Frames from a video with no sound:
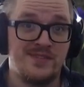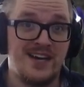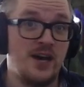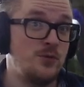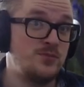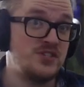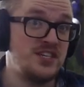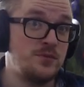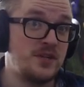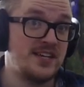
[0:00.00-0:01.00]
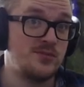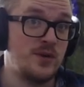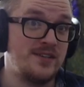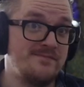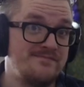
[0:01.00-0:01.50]
I hope to see you in the next
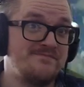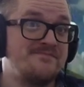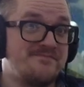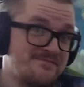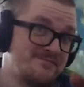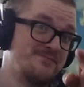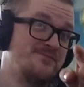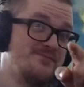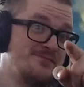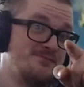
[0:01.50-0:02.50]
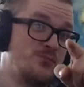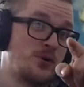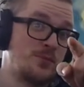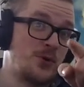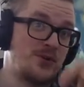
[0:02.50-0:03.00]
one.
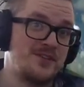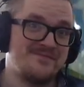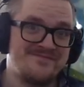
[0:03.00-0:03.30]
Bork bork.